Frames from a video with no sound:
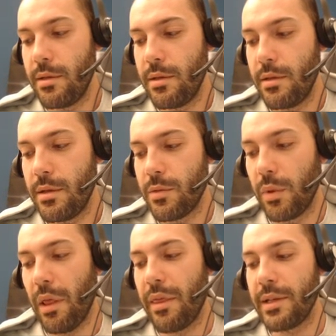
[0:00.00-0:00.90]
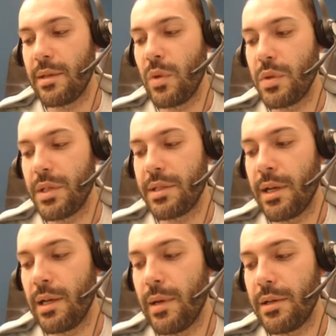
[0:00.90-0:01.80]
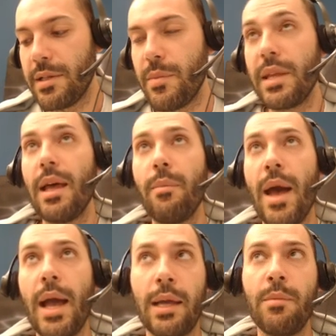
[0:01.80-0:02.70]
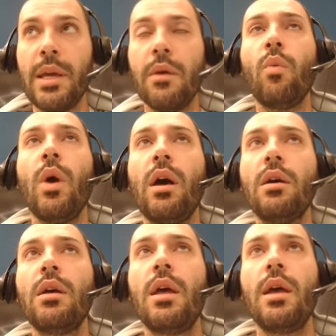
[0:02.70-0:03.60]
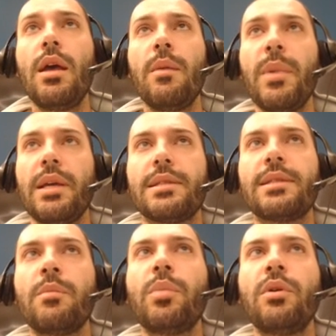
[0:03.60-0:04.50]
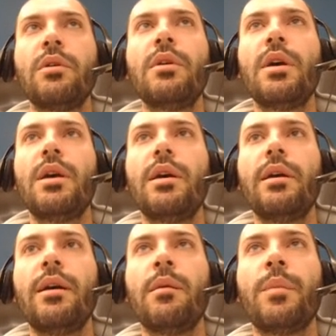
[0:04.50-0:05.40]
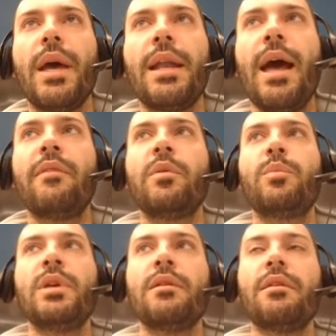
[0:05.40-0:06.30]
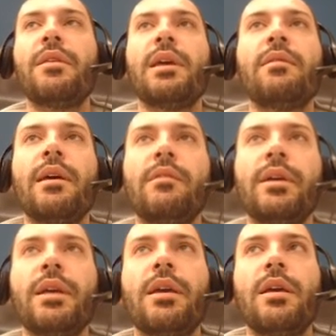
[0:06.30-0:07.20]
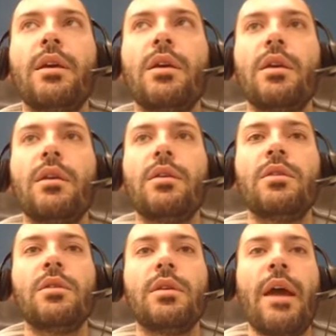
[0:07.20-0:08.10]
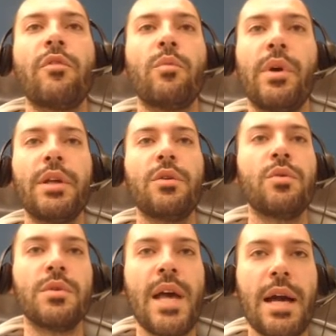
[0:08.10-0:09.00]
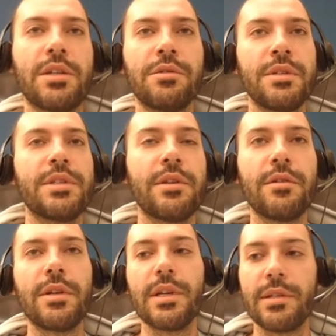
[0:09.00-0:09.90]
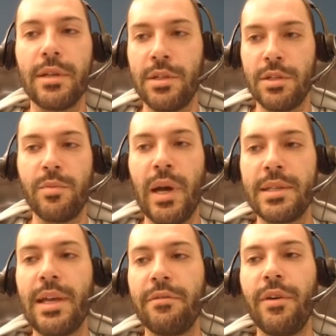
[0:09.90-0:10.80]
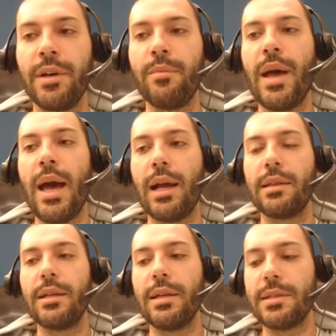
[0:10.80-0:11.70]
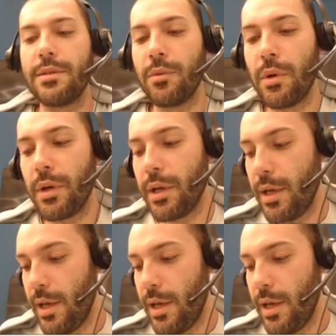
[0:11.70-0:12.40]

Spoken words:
It's one of the things I'm most excited about is to make that pack and make it well and make it simple, and have it be the thing that like everybody who's actually serious like just buys that fucking pack and then gets to work.